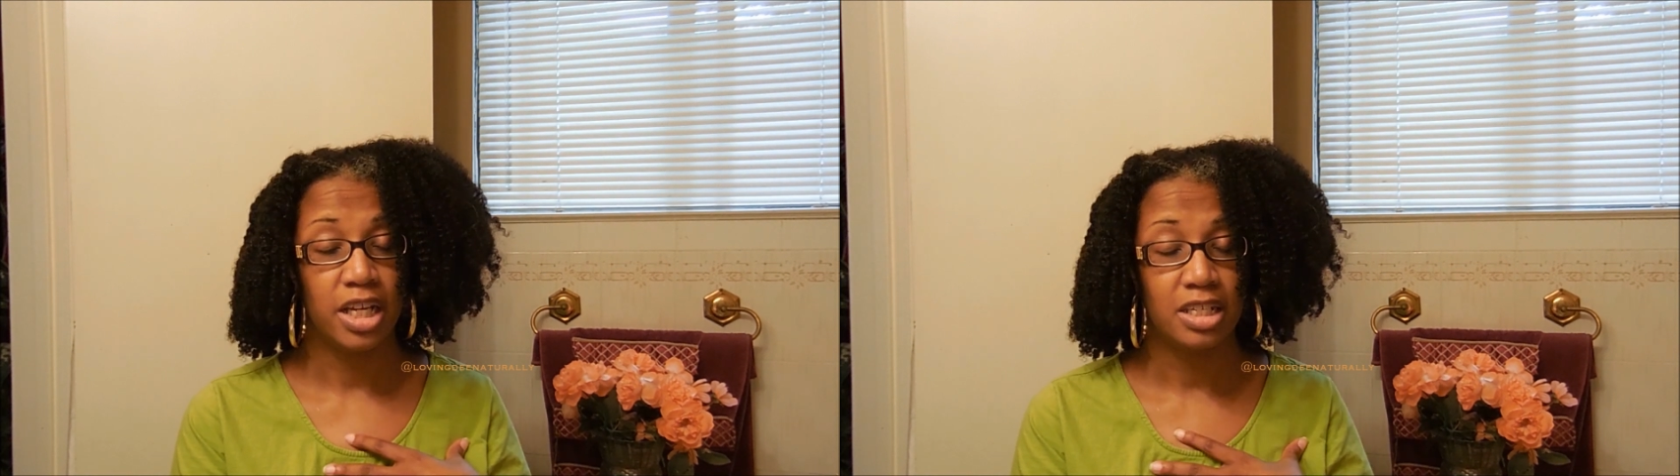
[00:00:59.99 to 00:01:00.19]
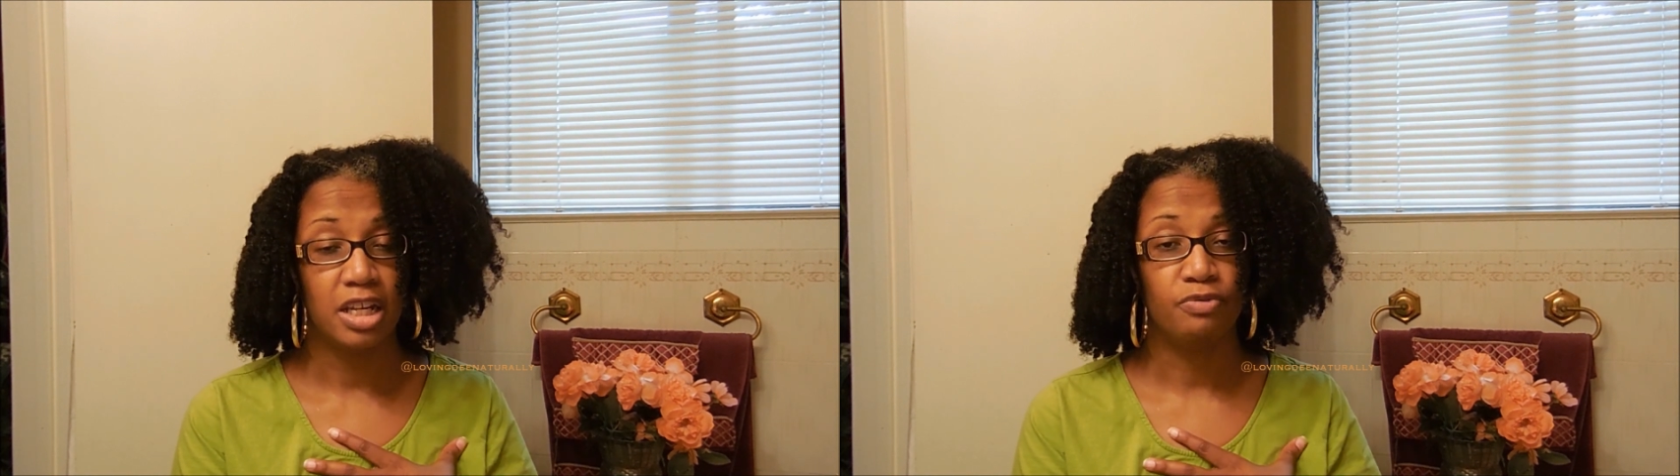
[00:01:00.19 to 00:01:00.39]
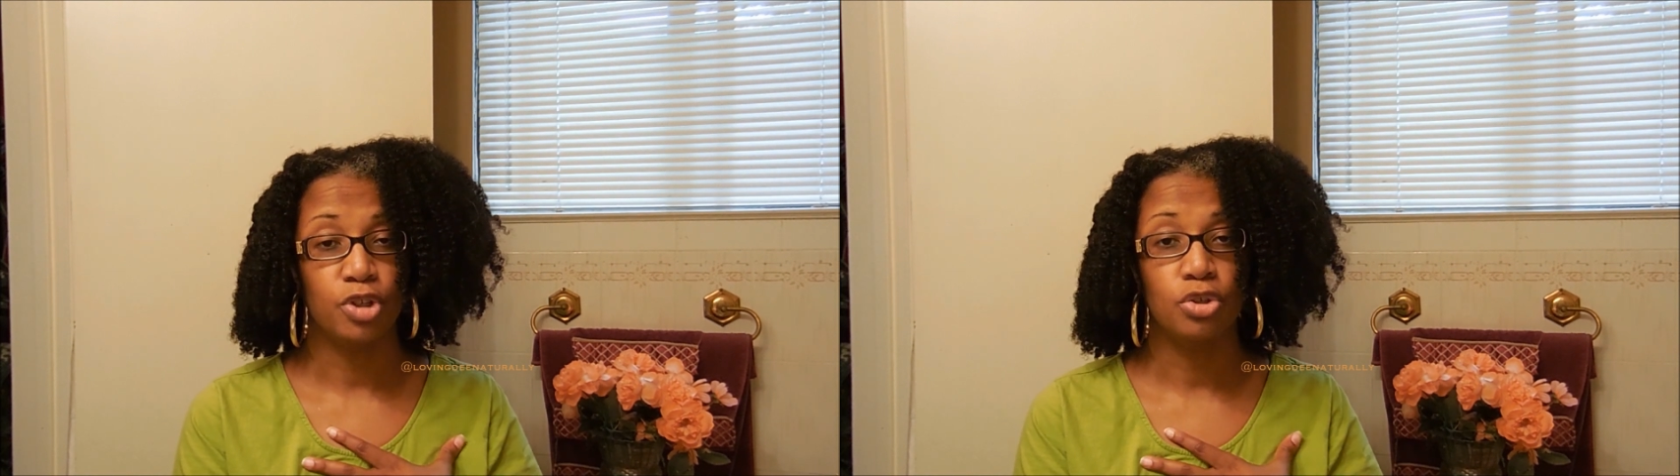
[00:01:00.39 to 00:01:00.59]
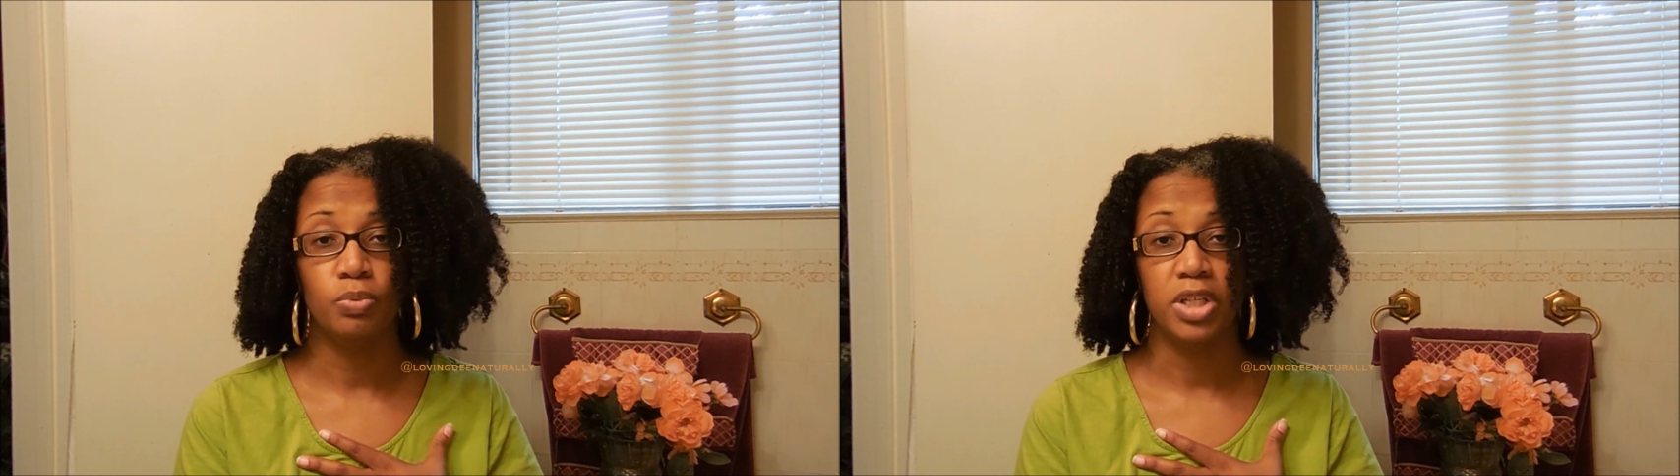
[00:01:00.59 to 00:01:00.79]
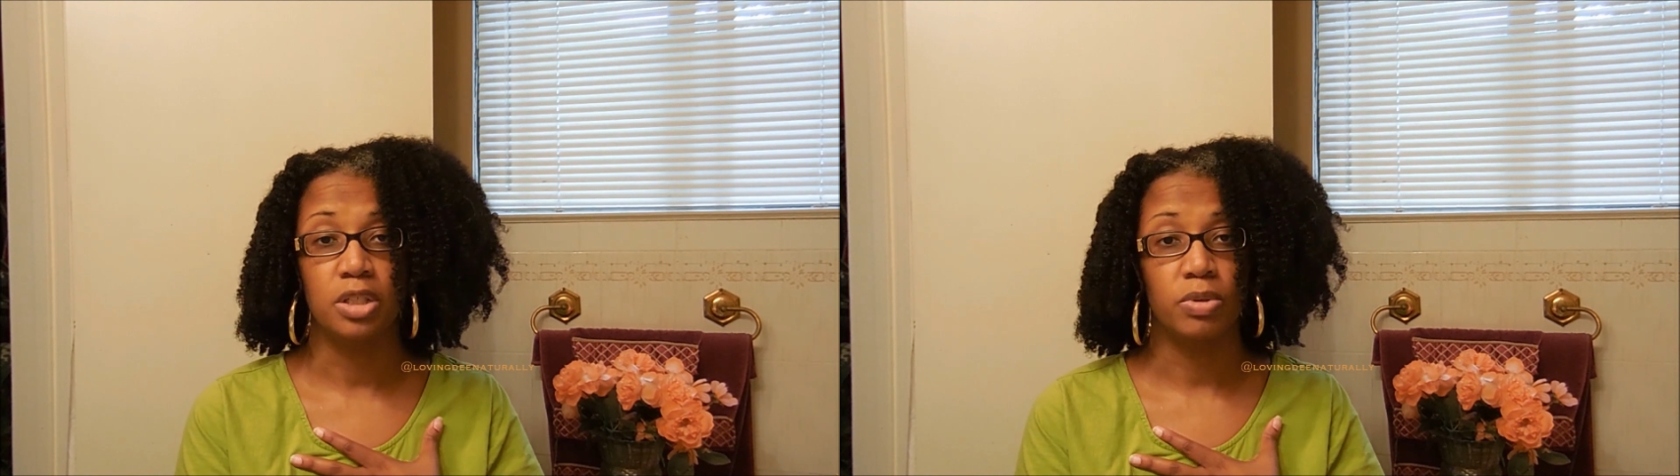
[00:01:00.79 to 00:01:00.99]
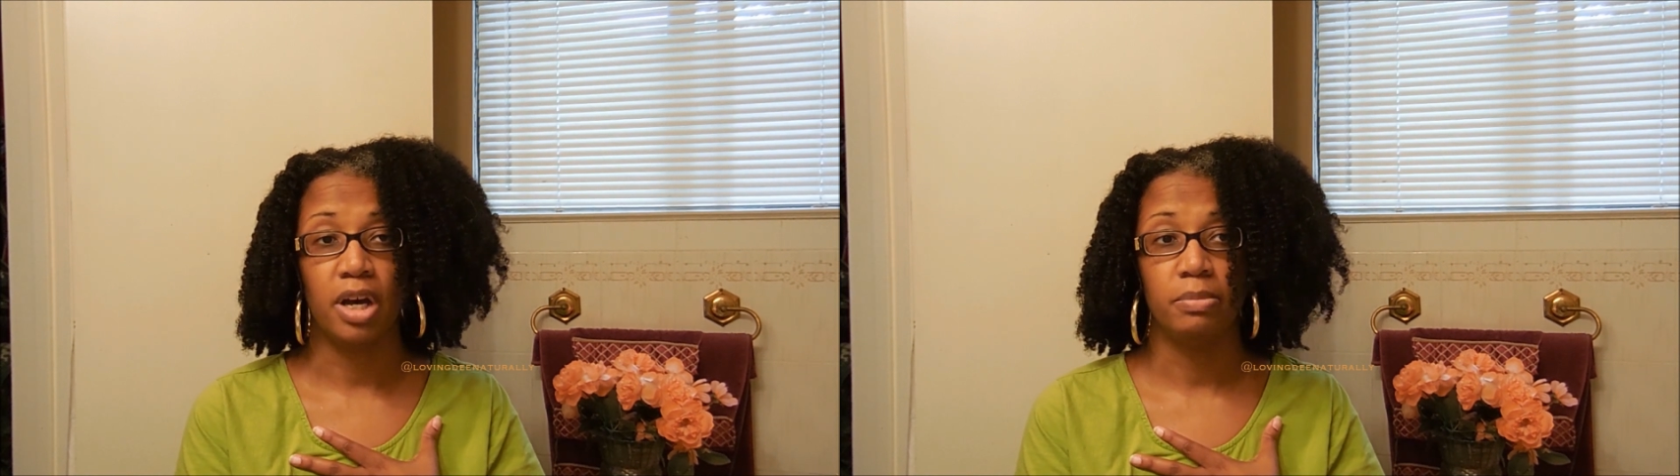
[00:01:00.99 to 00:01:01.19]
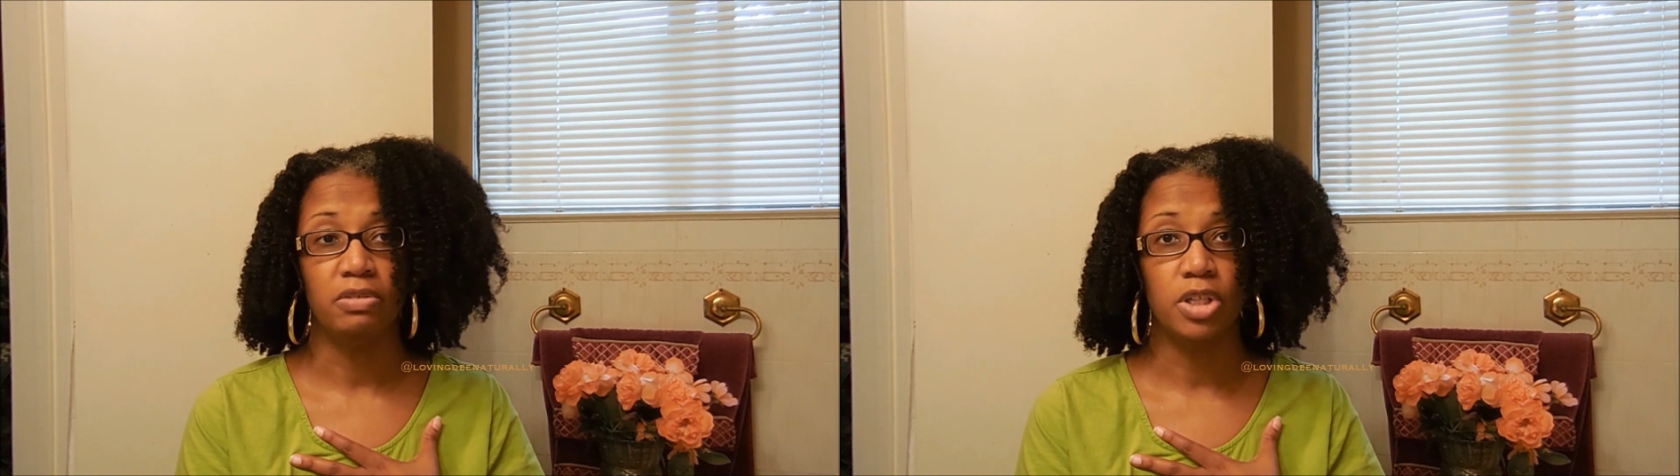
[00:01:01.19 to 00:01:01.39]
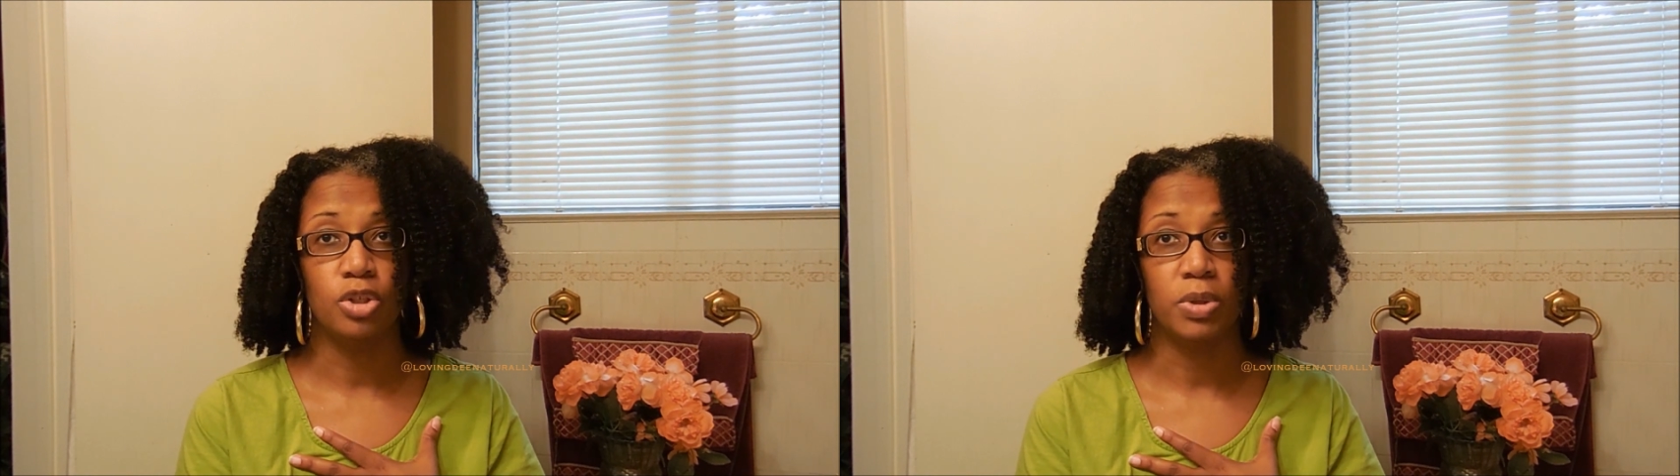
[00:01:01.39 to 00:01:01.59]
They stayed for two weeks without me
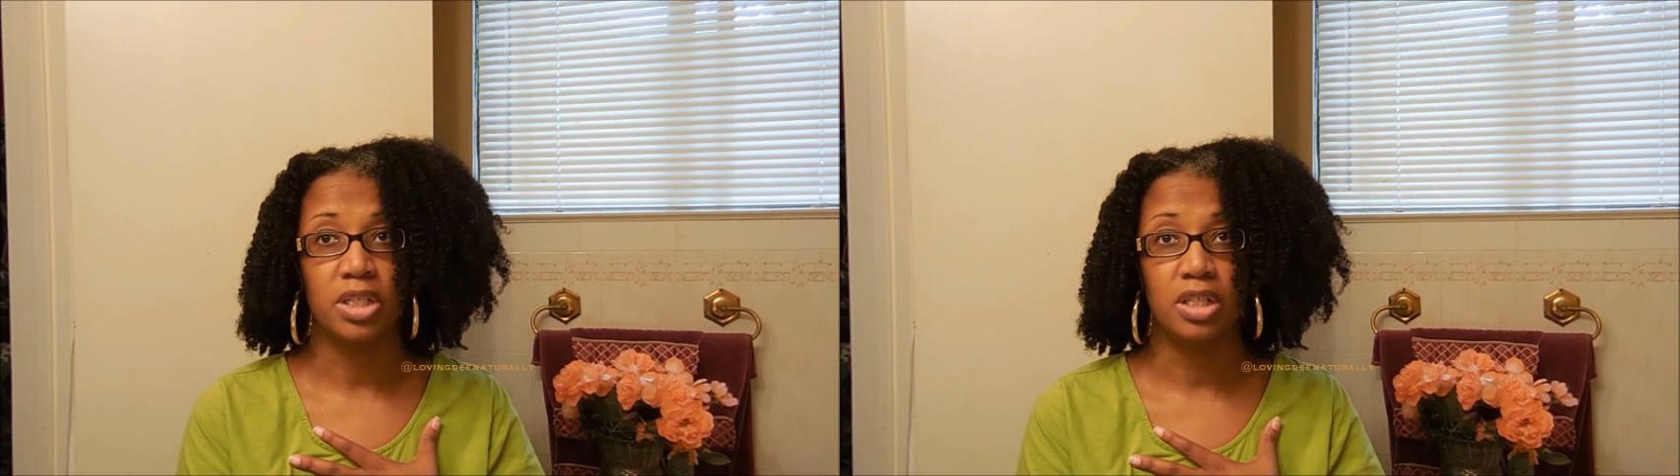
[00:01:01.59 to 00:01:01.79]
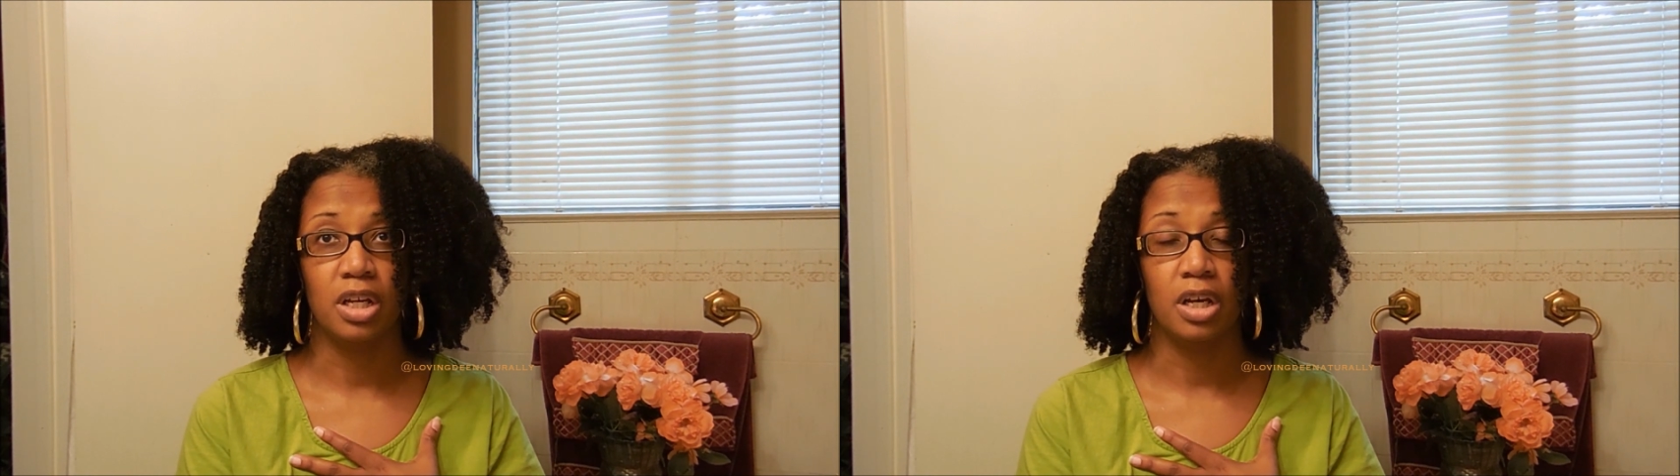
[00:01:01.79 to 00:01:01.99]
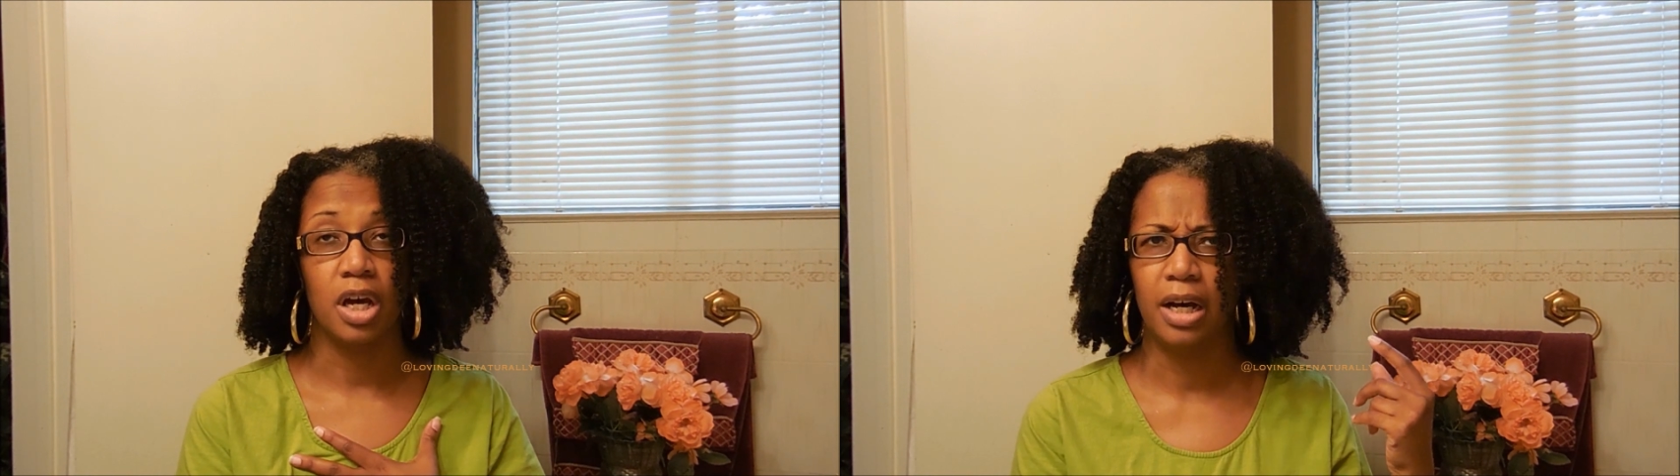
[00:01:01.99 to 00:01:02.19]
retwisting.